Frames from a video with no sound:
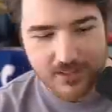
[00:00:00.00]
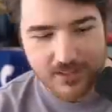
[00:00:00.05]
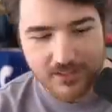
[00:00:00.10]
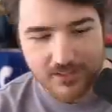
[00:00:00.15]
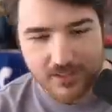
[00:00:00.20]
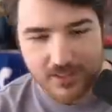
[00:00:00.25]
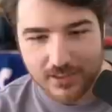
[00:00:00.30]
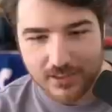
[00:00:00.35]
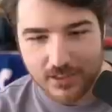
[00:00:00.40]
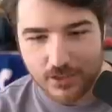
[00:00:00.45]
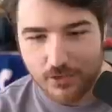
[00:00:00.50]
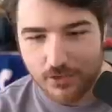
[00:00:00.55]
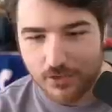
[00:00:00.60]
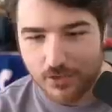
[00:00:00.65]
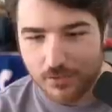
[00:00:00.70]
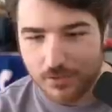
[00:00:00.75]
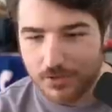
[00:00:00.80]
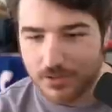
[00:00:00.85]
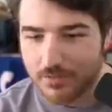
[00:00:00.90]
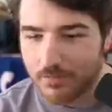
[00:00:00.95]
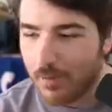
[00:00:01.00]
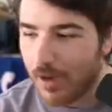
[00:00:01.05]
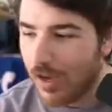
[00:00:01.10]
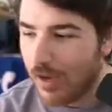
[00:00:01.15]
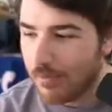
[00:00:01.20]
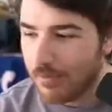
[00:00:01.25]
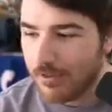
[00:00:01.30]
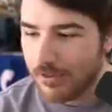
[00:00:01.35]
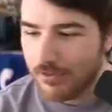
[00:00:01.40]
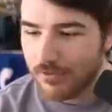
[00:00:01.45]
These are like two of the most
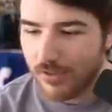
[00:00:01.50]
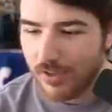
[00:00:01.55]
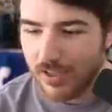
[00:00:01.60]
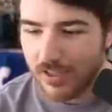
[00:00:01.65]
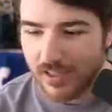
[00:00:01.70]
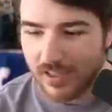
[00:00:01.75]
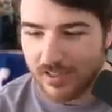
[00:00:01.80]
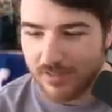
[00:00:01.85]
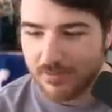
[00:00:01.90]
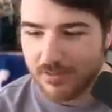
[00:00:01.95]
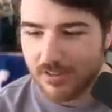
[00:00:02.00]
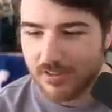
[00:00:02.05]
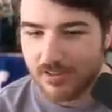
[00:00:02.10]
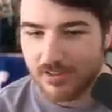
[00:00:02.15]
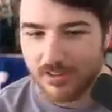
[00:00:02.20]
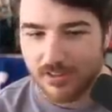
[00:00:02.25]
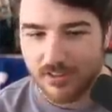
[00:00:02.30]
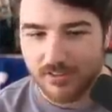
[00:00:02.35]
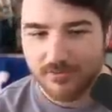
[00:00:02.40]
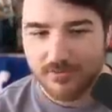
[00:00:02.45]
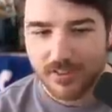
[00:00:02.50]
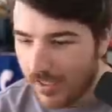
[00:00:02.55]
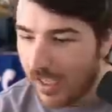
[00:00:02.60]
popular fighting games to start.